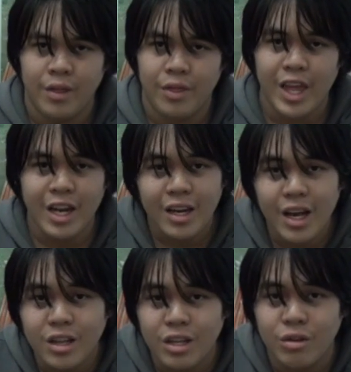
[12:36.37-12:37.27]
Then
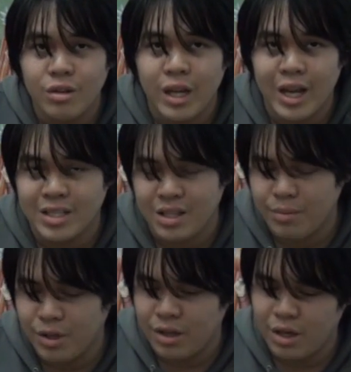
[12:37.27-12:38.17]
another unit has the
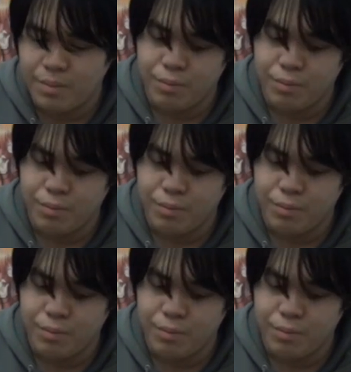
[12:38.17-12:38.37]
ability to